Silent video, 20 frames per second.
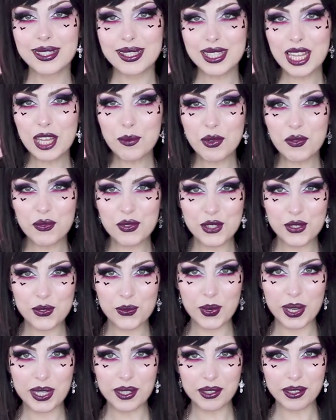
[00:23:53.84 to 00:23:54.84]
This type of
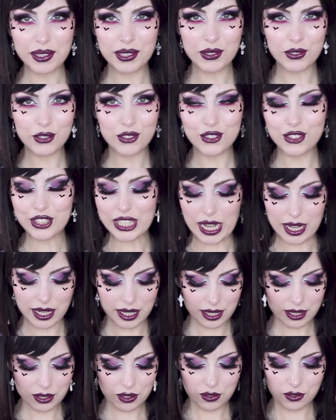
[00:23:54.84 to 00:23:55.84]
sweater or
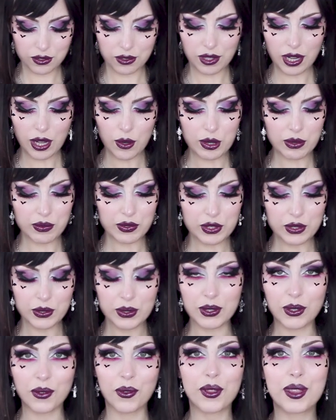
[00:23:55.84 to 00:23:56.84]
jacket or however you
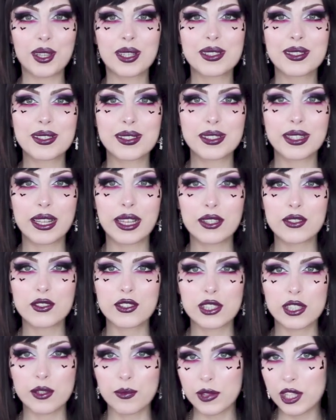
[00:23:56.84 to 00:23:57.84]
call this is like
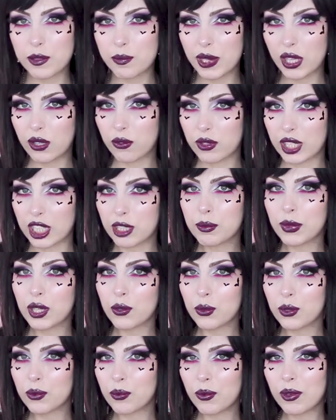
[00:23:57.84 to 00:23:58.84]
something my
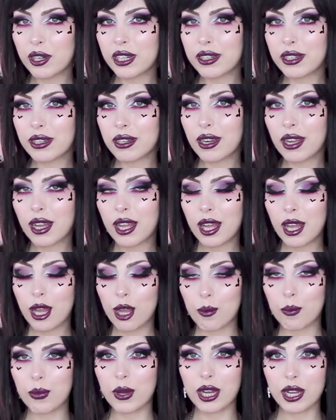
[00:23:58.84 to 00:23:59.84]
grandma would wear,
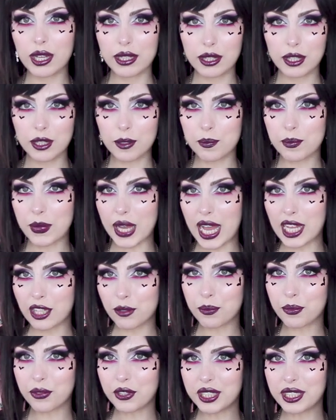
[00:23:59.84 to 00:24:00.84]
but the
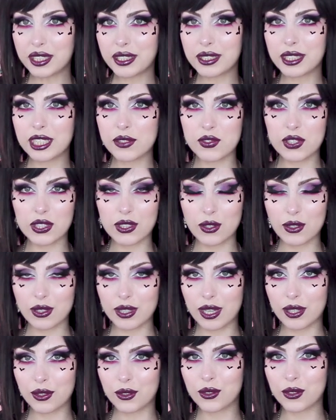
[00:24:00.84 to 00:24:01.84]
back print gives it
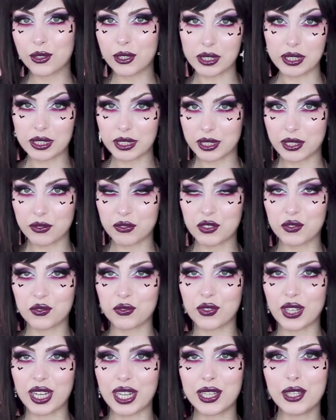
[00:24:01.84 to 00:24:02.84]
a totally
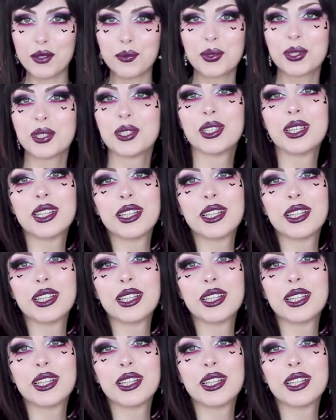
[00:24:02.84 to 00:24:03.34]
different vibe,